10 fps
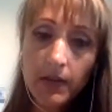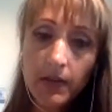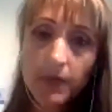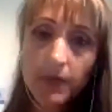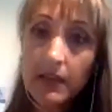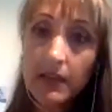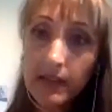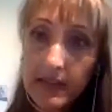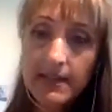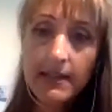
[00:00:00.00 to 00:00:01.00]
feeling
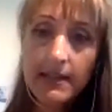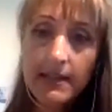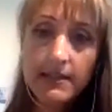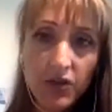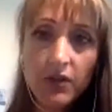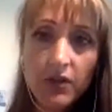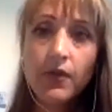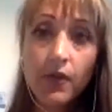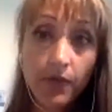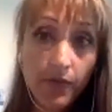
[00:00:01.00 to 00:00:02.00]
sensation
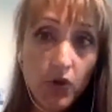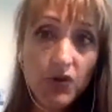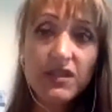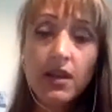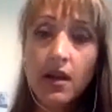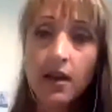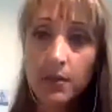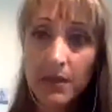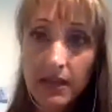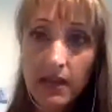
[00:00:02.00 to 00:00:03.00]
for the first time
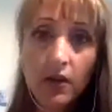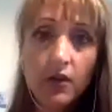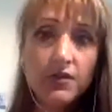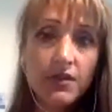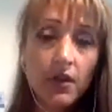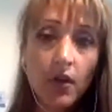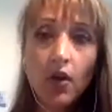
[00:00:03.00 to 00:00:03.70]
in years,